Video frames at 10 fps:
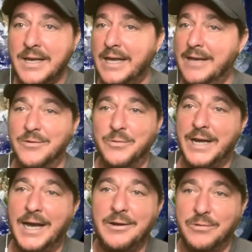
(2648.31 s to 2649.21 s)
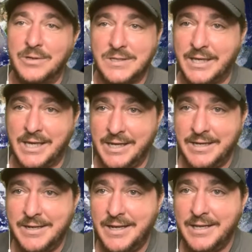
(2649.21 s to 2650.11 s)
Even when I was a
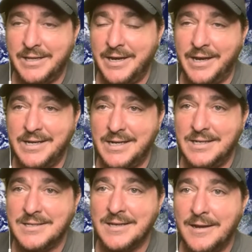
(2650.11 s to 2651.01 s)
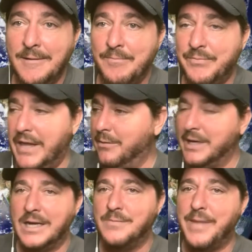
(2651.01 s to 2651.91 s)
kid in the 90s, they were
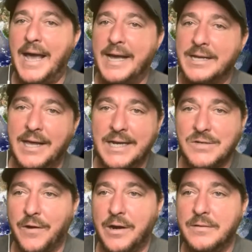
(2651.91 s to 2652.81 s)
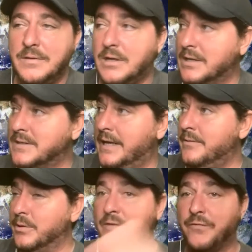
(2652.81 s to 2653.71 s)
getting backlash because they
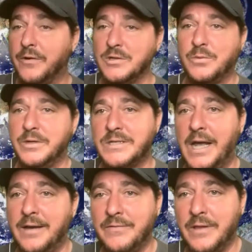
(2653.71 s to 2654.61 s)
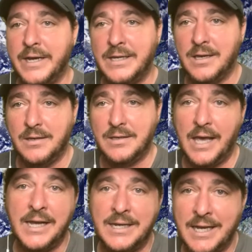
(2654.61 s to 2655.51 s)
were the first ones to have like
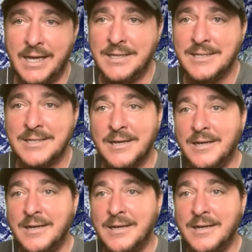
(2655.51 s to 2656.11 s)
gay days.